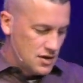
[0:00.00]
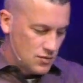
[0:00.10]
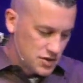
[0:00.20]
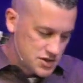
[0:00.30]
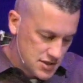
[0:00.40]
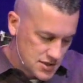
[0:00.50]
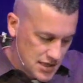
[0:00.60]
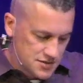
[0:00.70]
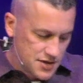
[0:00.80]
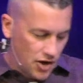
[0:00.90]
where she
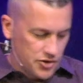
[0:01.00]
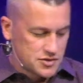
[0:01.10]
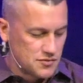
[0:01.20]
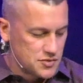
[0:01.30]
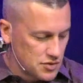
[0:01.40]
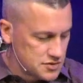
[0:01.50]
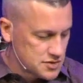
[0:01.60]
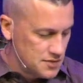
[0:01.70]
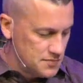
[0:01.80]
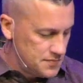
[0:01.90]
says, "Daughters of
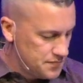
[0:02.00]
Jerusalem,